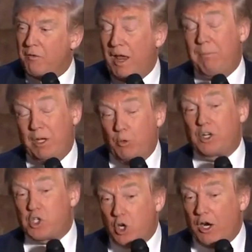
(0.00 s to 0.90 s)
I mean, it
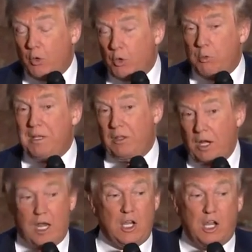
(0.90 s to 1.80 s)
really started with me. The
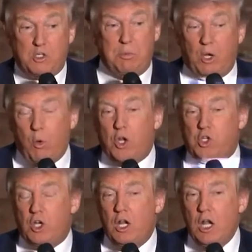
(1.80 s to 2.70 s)
guy asked me a
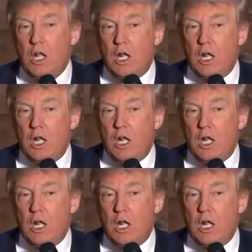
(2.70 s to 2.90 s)
question.